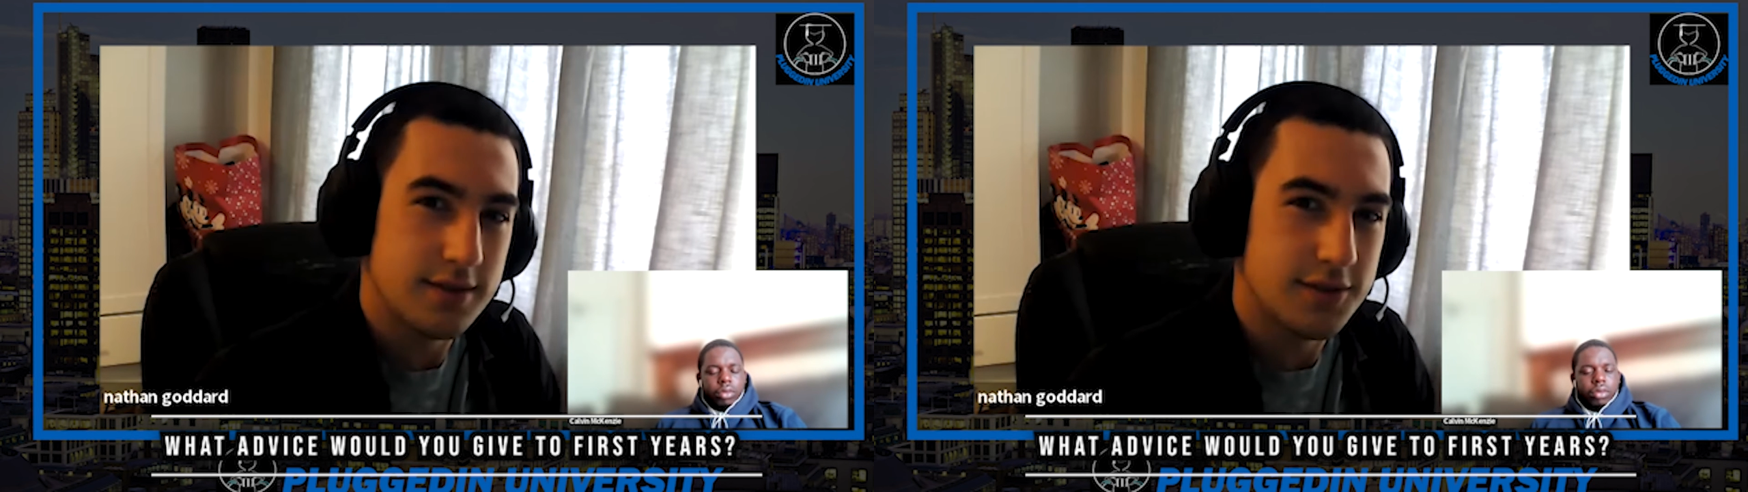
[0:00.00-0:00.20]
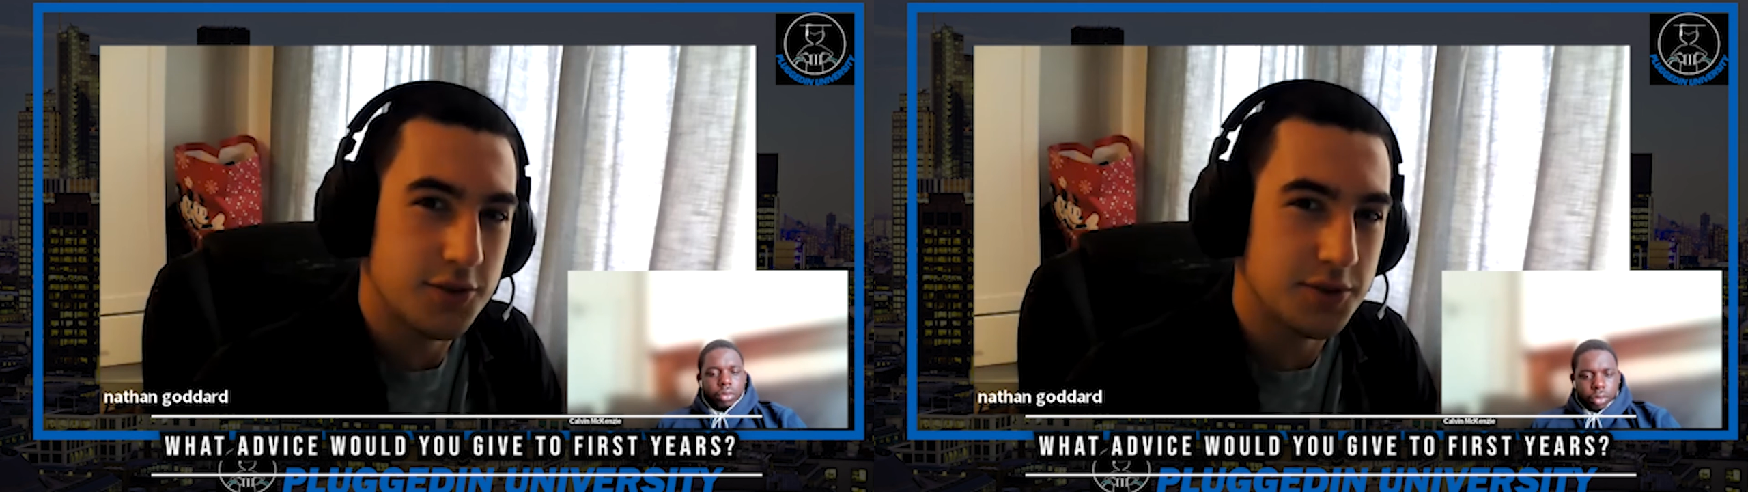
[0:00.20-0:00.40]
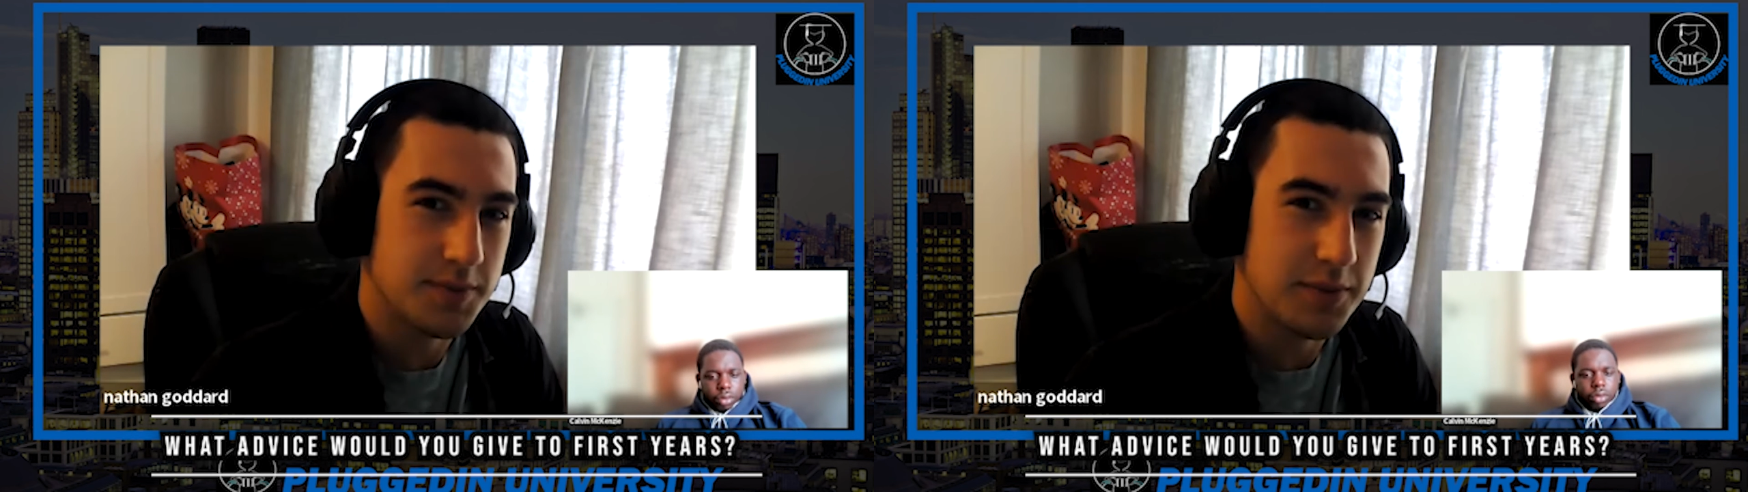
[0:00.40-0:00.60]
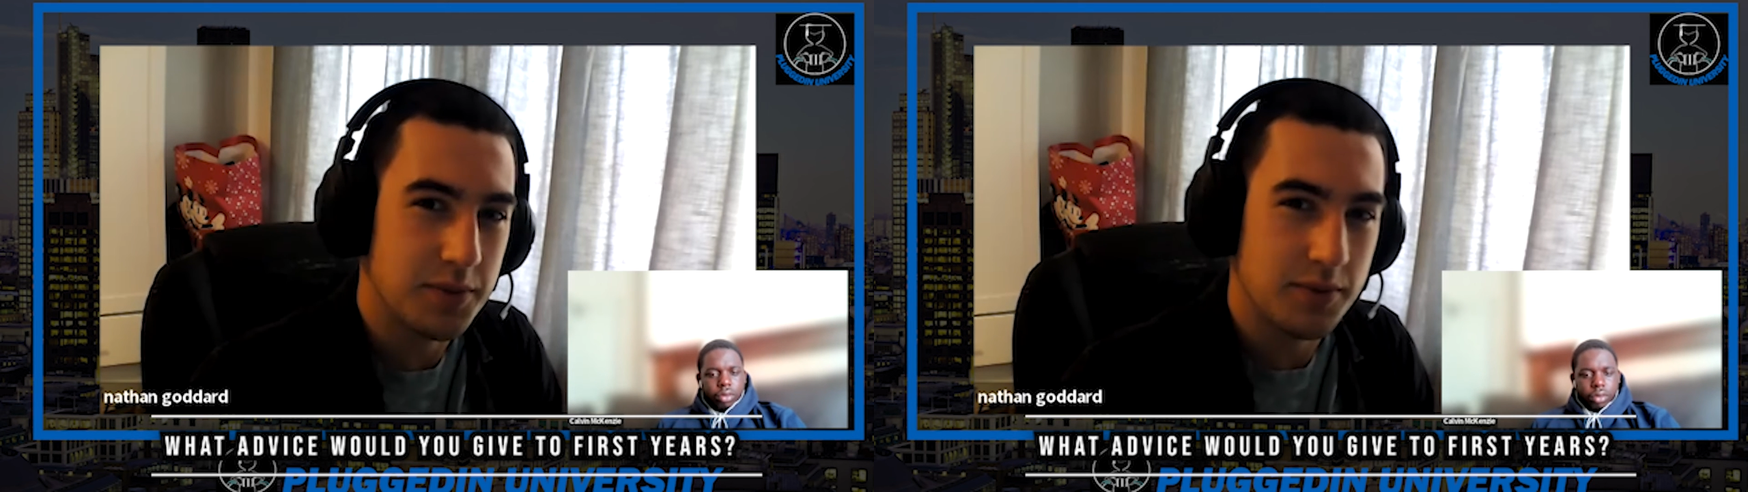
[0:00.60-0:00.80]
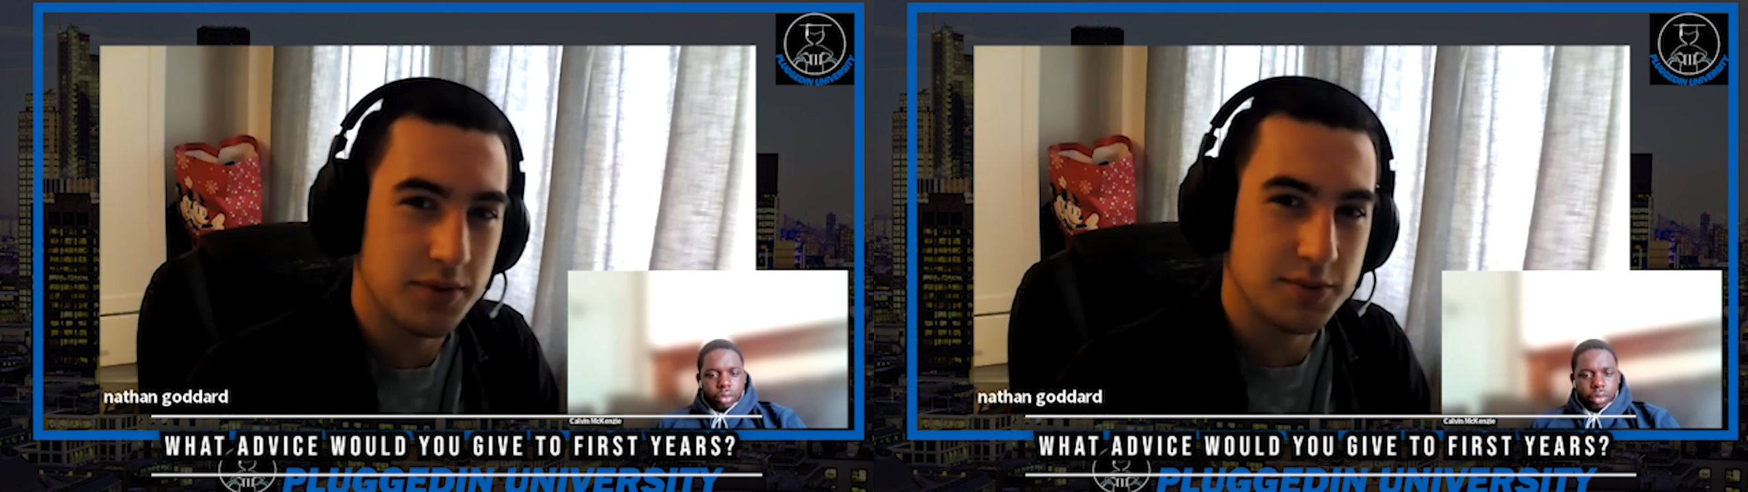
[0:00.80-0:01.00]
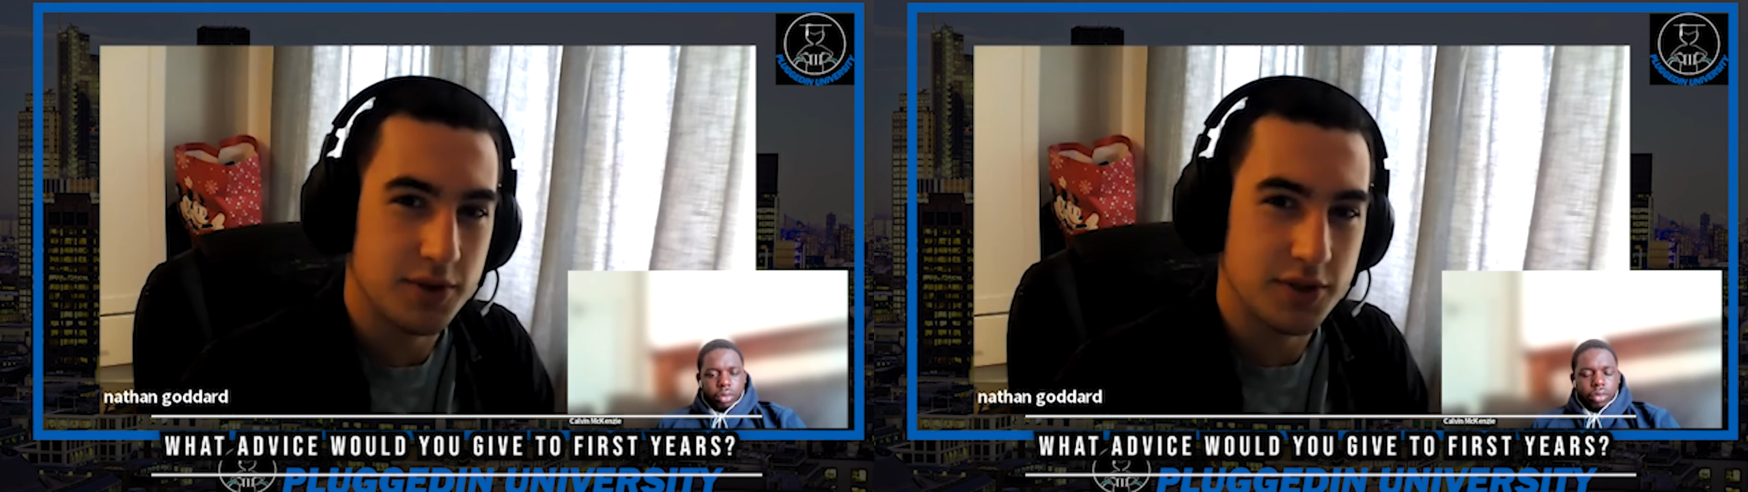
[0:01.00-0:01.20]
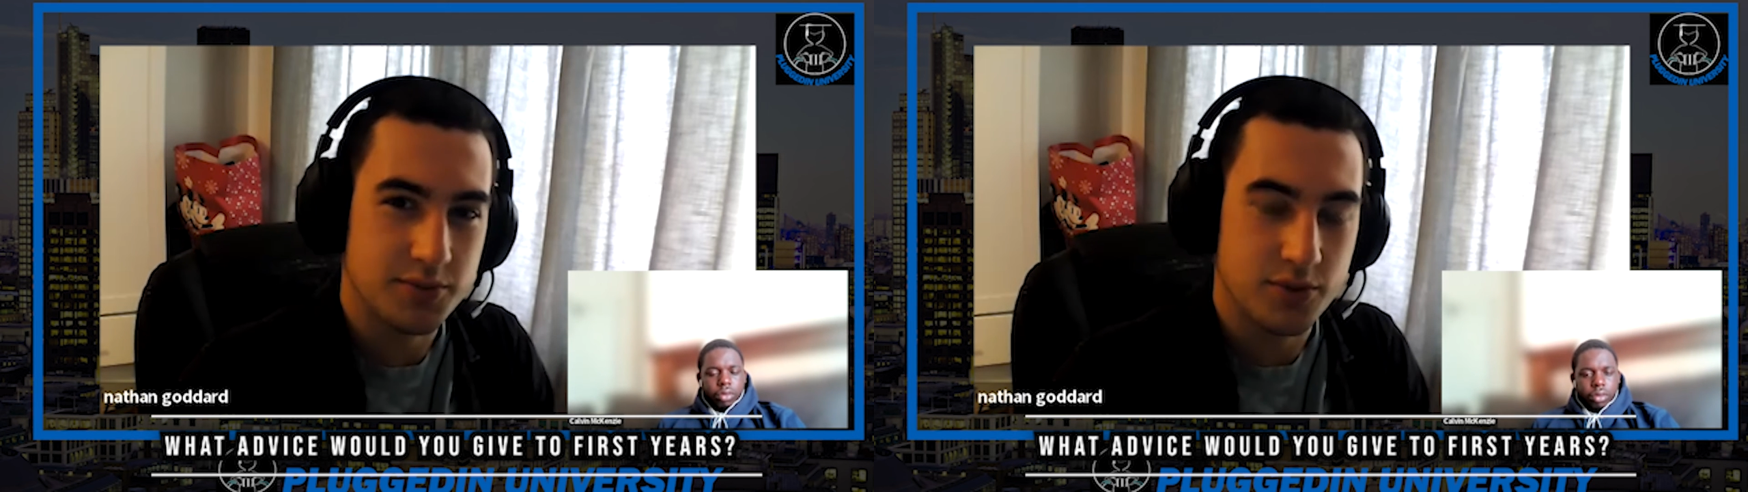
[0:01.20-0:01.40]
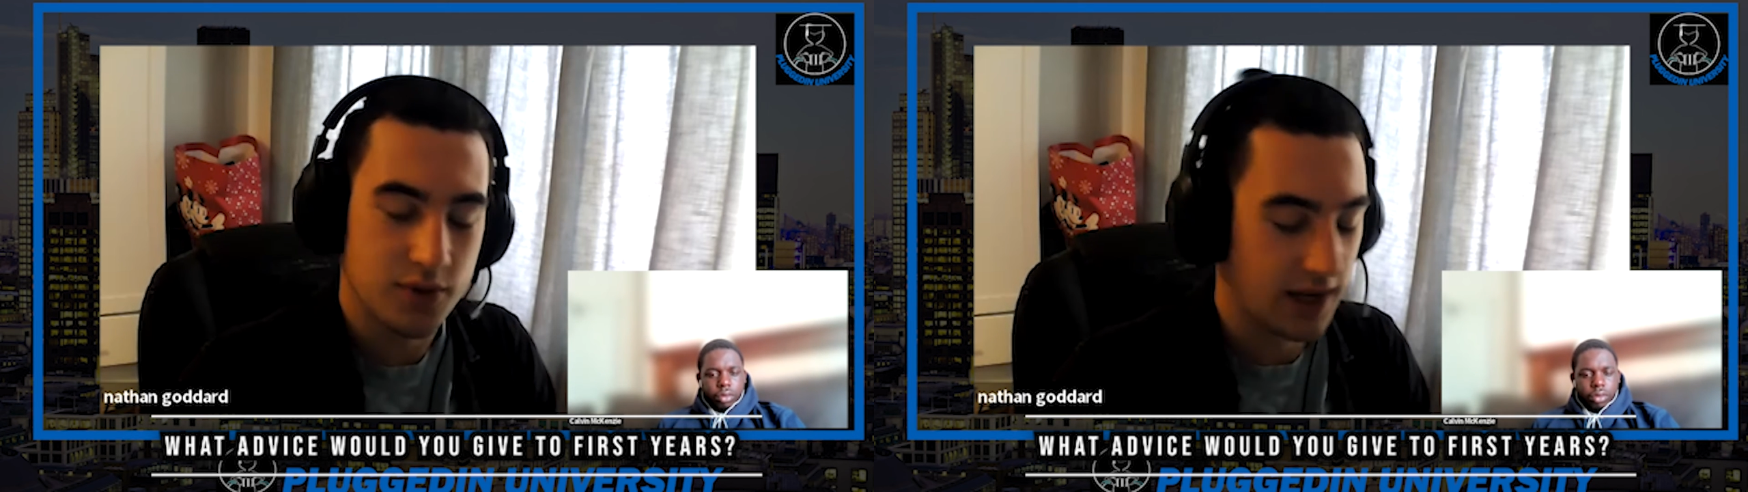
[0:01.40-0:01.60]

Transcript: to as many people as possible,